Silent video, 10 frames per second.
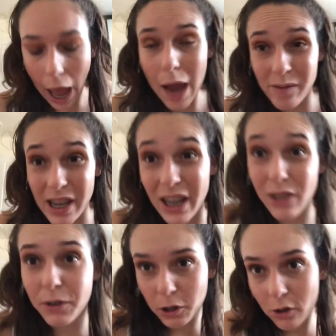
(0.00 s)
I'm saying
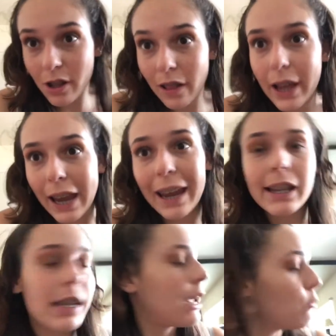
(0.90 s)
if you use a light
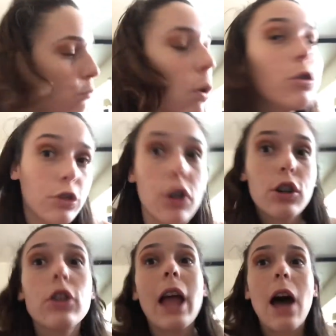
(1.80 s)
hand, it won't
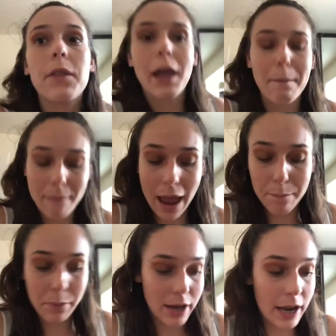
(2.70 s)
turn out that
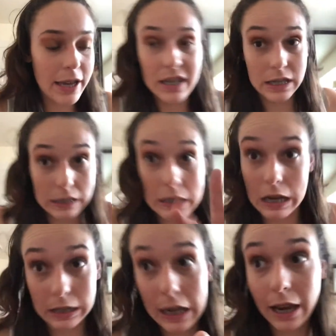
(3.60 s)
bad, but it
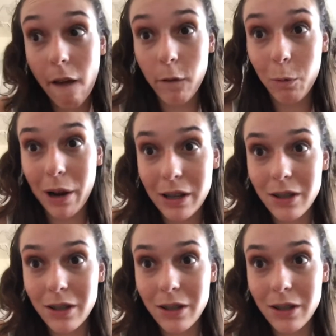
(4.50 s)
does get everywhere,